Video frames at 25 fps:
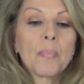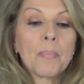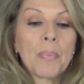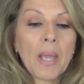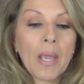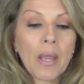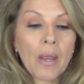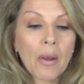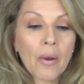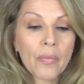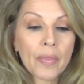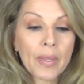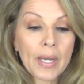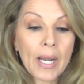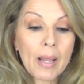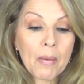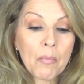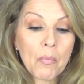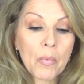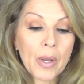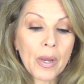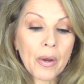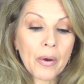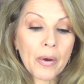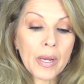the pair that
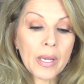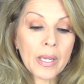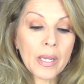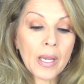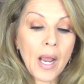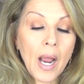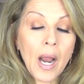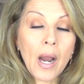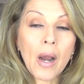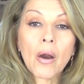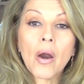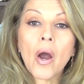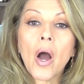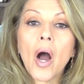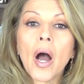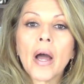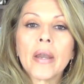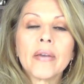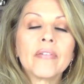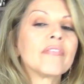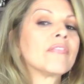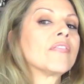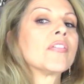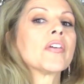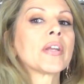I'm wearing are
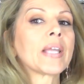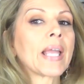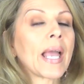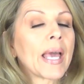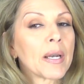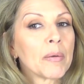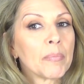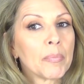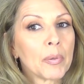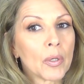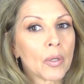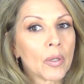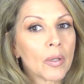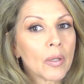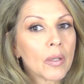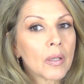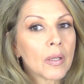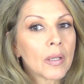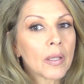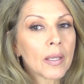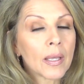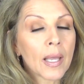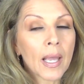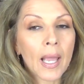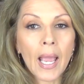Unforgettable
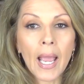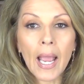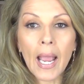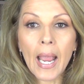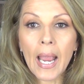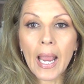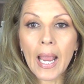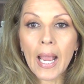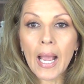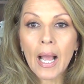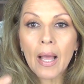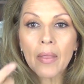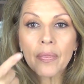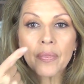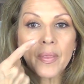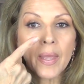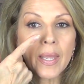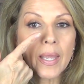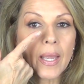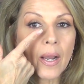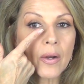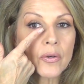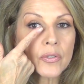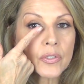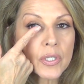and
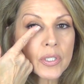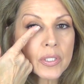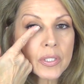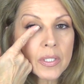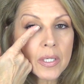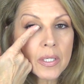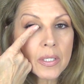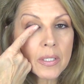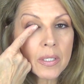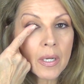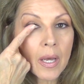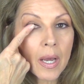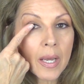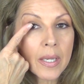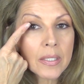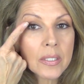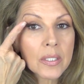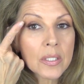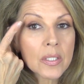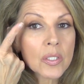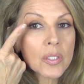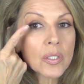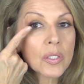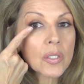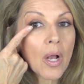they are just a nice
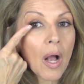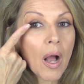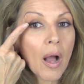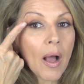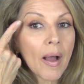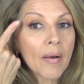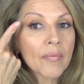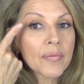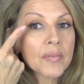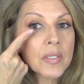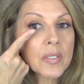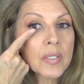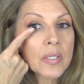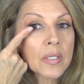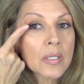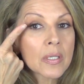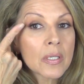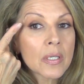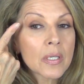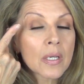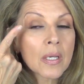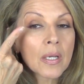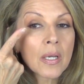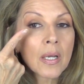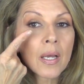soft
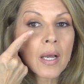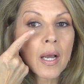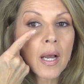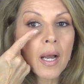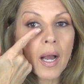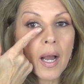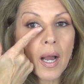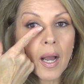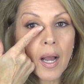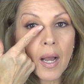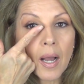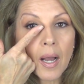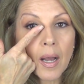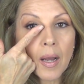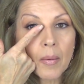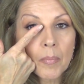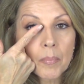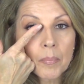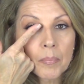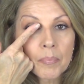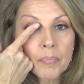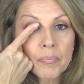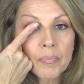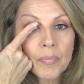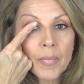
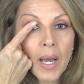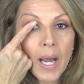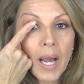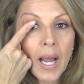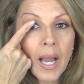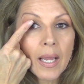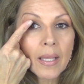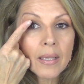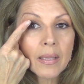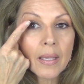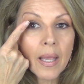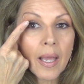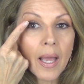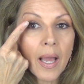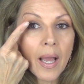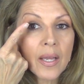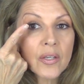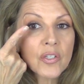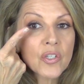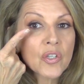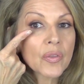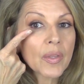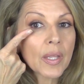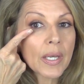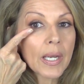um,
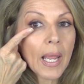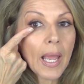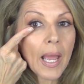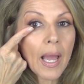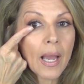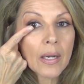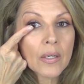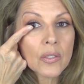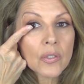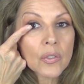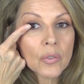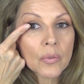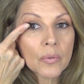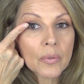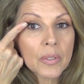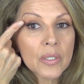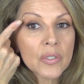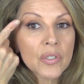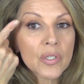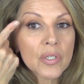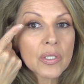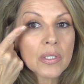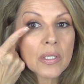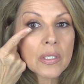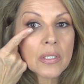eyelash that actually
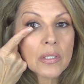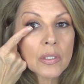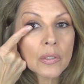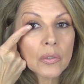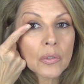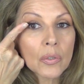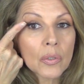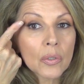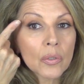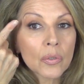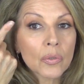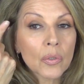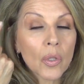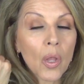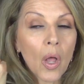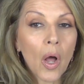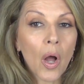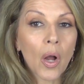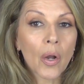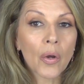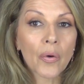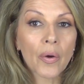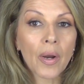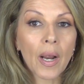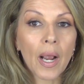just is a little
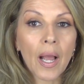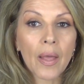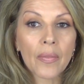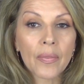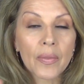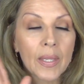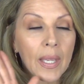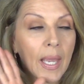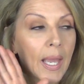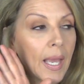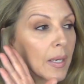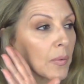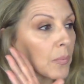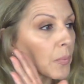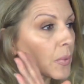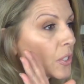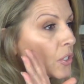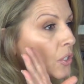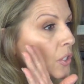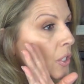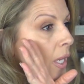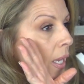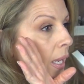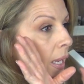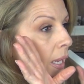longer on the end,
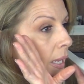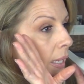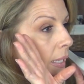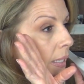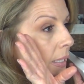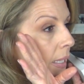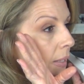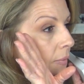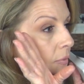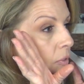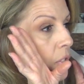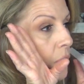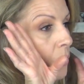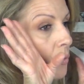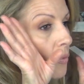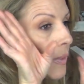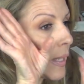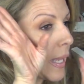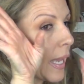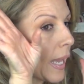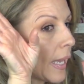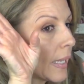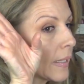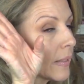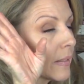which gives you
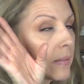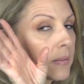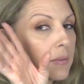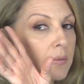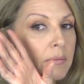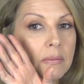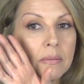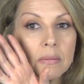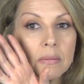that,